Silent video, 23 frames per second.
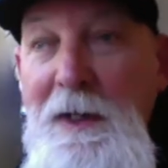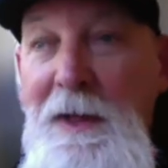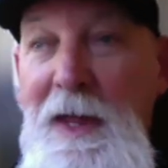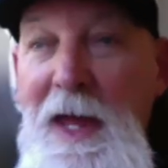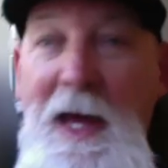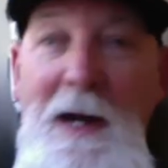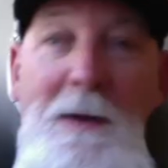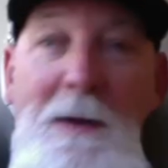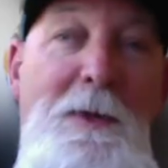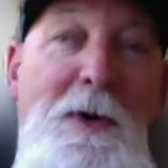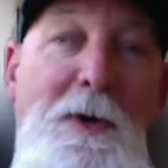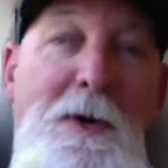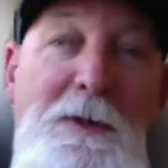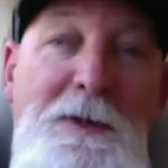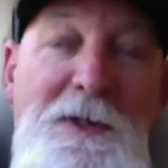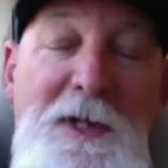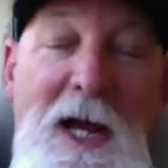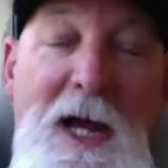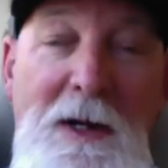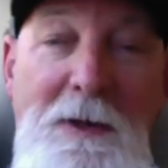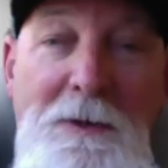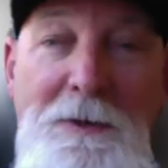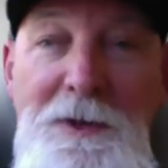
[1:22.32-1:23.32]
they had a
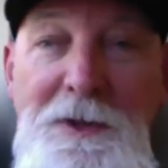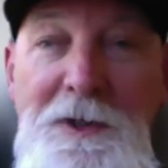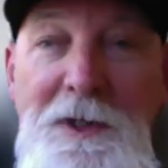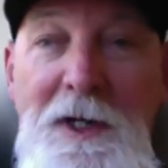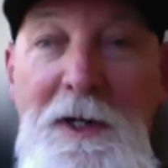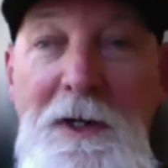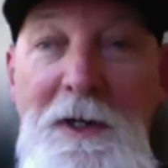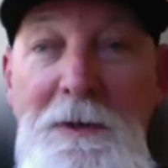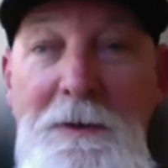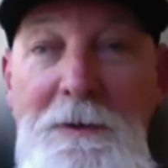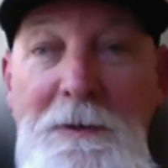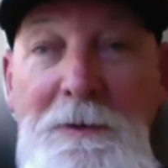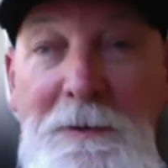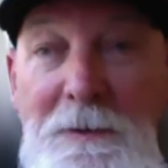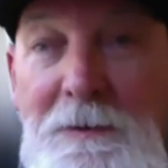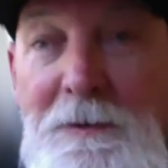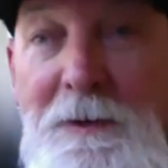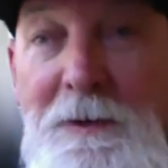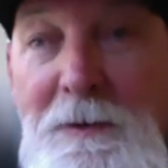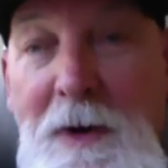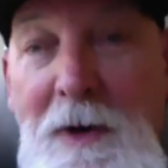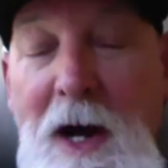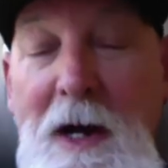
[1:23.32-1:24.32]
motorcycle show,
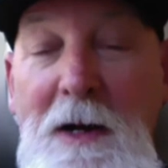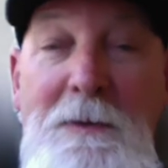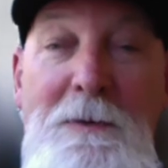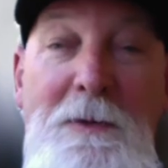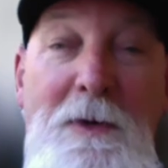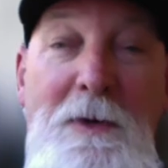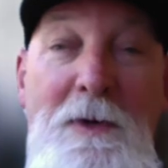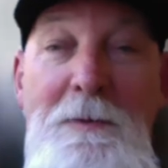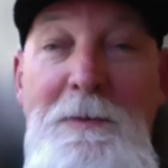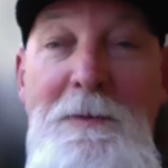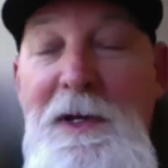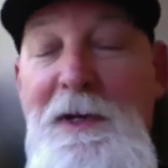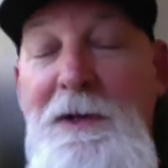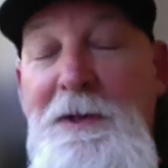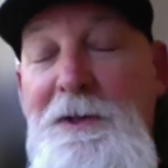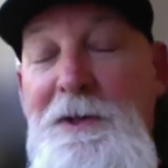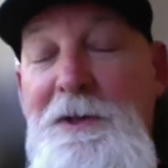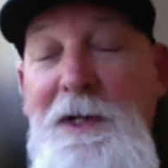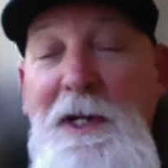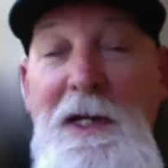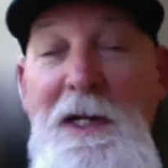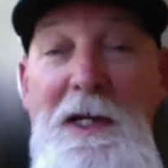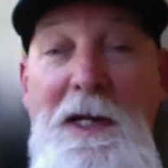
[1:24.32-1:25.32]
rock and roll
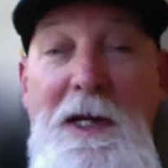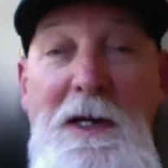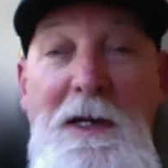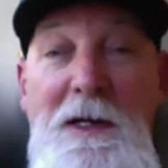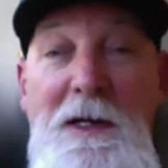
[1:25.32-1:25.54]
music